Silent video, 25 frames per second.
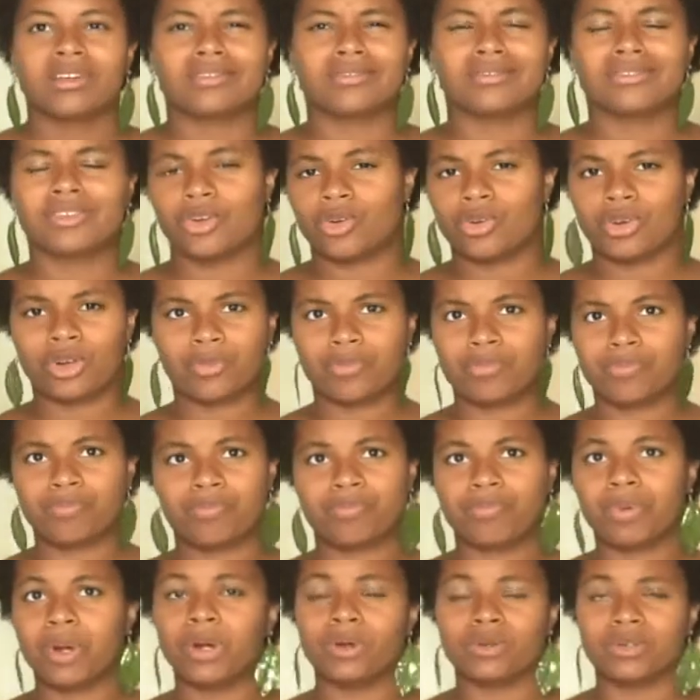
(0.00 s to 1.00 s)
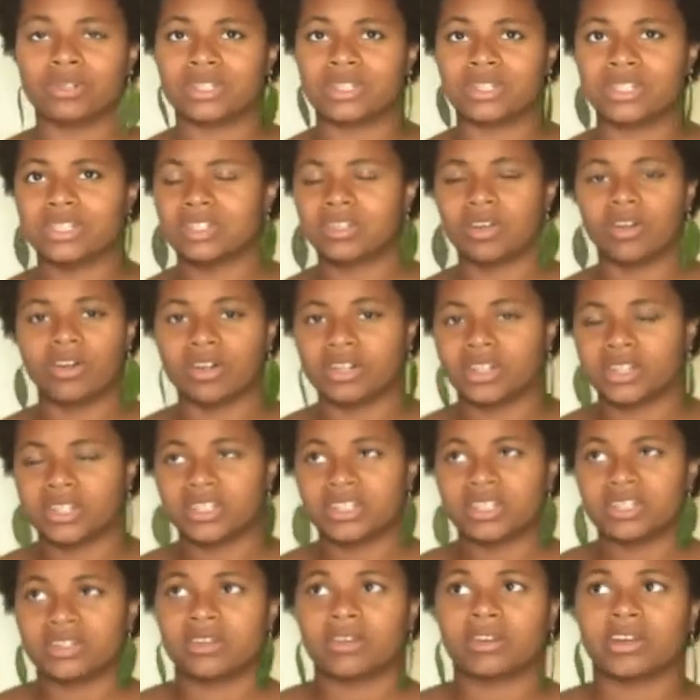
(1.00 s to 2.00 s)
yoga poses on
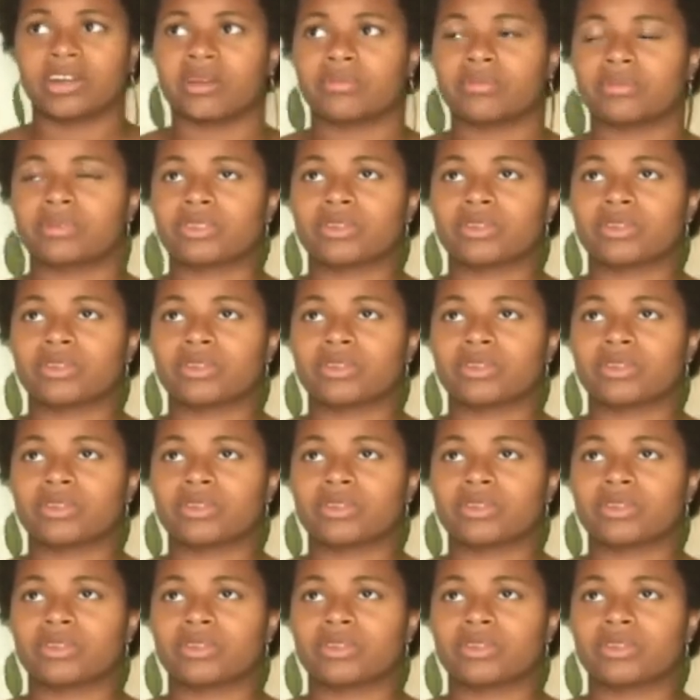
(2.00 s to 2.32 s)
Instagram.